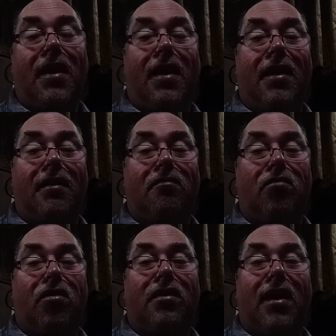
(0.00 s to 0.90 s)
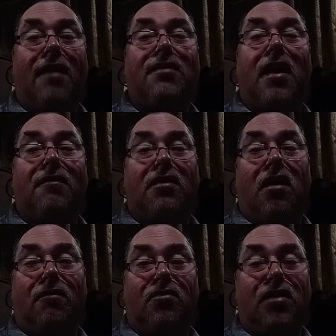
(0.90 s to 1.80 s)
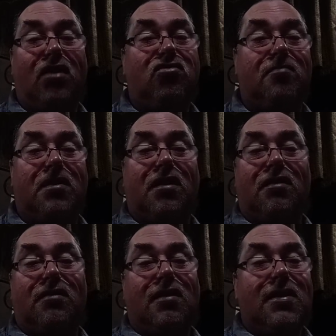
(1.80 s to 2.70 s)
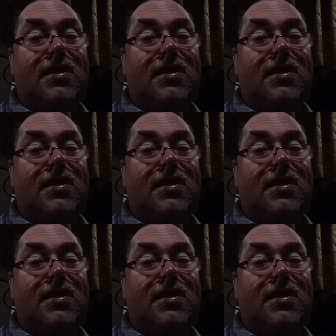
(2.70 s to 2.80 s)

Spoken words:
And we're going to have a conversation because